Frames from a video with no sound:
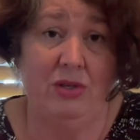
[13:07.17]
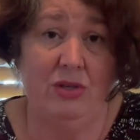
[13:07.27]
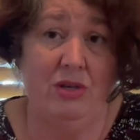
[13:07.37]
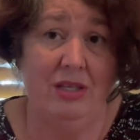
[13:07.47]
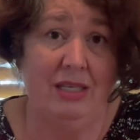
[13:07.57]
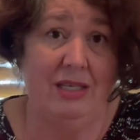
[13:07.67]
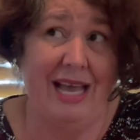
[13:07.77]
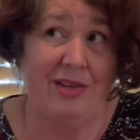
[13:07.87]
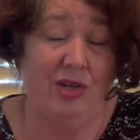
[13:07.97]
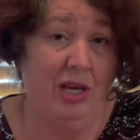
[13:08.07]
students is
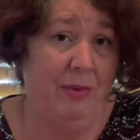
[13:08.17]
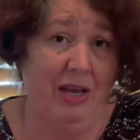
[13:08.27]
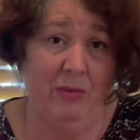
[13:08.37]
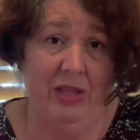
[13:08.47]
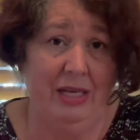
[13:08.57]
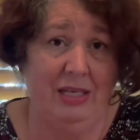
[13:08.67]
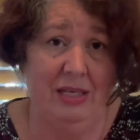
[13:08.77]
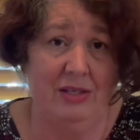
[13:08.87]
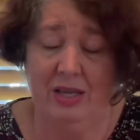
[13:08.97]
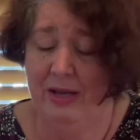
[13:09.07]
actually coming up with
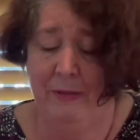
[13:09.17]
ideas.